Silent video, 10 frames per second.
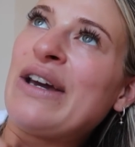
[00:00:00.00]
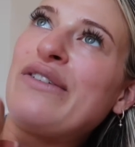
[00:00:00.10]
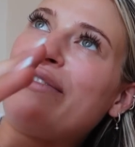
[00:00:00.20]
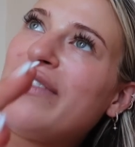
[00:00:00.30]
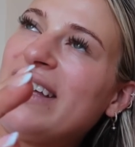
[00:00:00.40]

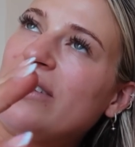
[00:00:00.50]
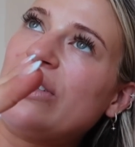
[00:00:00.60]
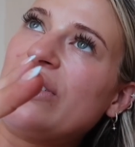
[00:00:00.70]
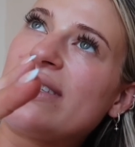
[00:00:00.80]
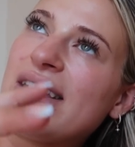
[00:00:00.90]

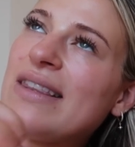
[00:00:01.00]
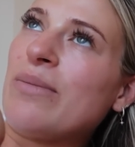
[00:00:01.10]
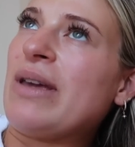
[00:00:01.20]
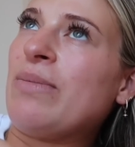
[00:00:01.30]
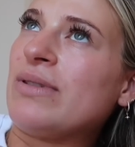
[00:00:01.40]
feels
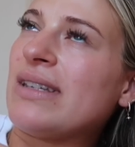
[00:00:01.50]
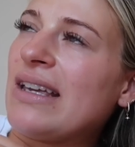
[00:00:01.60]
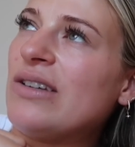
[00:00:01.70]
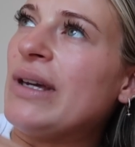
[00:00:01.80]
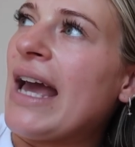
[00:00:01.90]
that people say
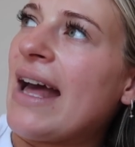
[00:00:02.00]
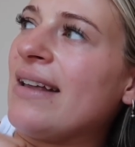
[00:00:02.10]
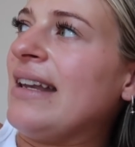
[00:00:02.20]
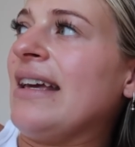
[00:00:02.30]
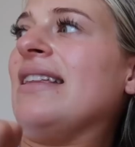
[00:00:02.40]
you get
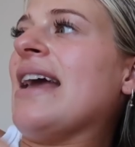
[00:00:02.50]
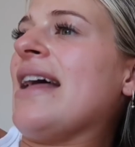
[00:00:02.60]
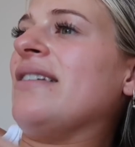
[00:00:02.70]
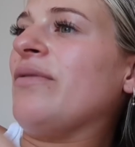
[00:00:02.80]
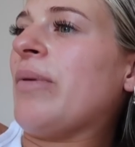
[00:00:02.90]
near the
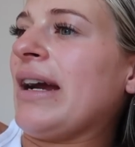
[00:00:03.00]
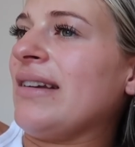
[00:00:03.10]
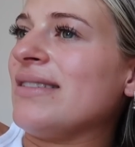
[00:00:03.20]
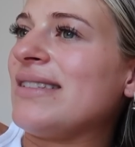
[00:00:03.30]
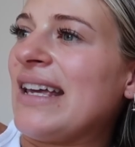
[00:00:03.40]
end of
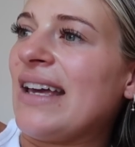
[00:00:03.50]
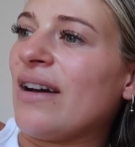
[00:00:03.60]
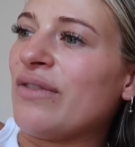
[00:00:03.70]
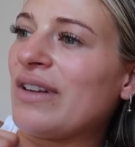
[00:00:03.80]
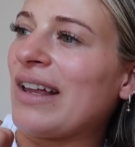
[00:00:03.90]
pregnancy.
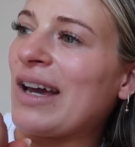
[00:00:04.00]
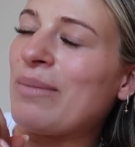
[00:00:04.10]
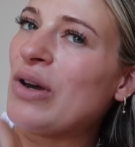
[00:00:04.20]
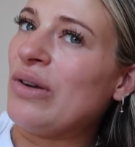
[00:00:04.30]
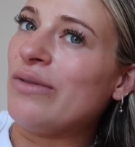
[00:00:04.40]
I feel like
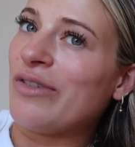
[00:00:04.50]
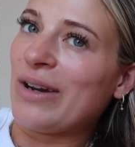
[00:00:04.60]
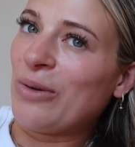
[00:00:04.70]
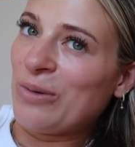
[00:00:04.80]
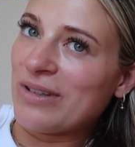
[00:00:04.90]
I'm
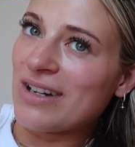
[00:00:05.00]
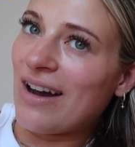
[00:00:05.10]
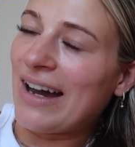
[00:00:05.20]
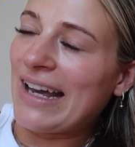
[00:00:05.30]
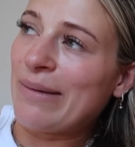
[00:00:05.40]
hoovering all the
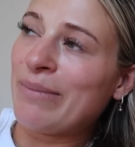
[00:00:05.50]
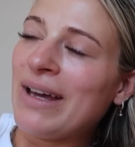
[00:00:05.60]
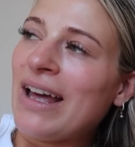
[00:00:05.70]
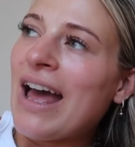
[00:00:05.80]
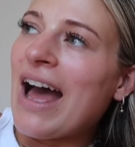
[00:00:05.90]
time
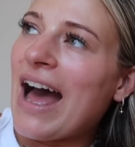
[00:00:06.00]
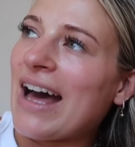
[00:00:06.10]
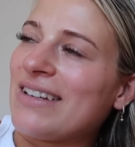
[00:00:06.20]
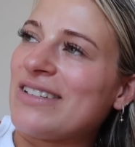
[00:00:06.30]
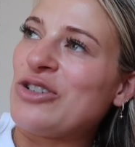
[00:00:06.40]

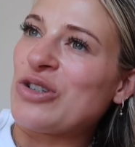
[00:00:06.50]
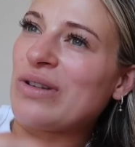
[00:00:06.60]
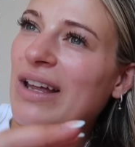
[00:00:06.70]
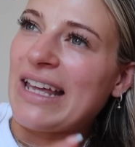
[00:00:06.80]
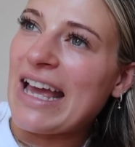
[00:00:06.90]
and
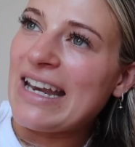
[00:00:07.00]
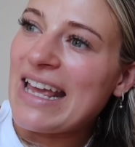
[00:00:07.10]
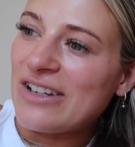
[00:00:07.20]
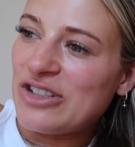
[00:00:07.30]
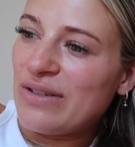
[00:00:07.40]
just like getting
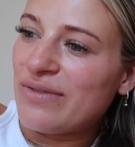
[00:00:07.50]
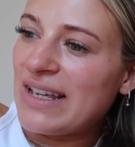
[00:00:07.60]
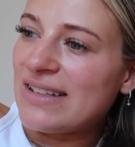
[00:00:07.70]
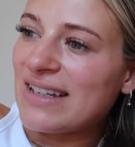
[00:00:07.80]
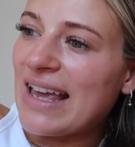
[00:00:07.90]
itchy
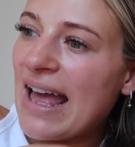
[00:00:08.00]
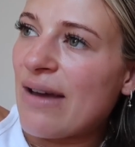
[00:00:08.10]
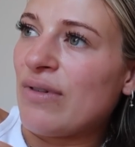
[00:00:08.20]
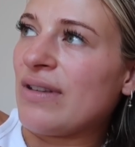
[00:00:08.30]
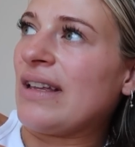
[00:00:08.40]
feet to get
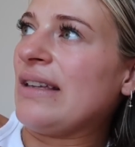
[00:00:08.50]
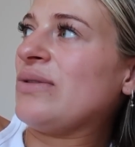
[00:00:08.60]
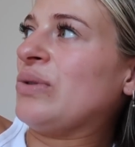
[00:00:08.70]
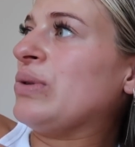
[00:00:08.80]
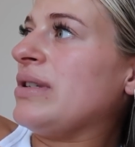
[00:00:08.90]
everything
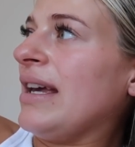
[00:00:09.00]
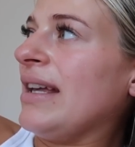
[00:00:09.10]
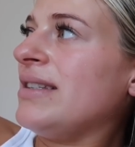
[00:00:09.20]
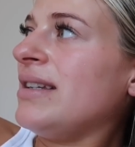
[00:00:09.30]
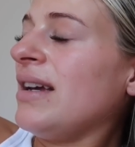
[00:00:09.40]

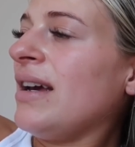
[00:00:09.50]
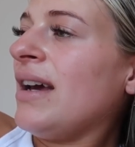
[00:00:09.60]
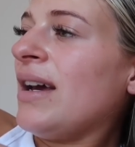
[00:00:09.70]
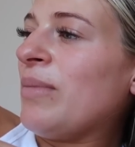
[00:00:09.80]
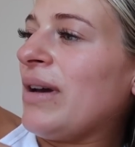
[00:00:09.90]
sorted
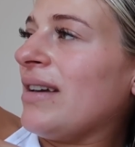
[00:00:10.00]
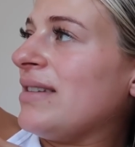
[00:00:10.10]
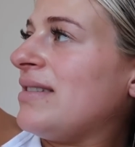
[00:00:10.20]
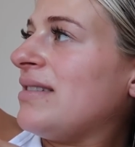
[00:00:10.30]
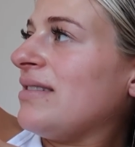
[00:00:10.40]

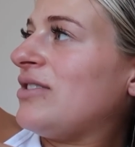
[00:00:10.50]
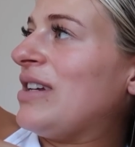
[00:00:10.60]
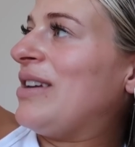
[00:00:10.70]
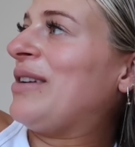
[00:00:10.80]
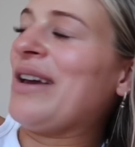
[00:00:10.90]
because
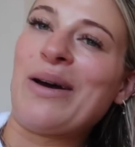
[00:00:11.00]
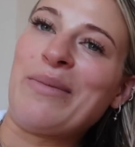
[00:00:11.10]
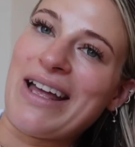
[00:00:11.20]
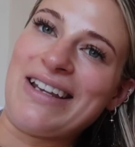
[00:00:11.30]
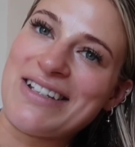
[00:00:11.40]
she could come
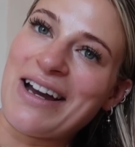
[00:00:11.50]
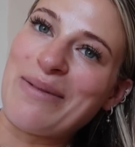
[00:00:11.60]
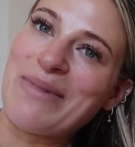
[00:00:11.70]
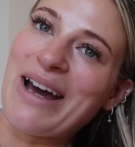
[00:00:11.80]
anytime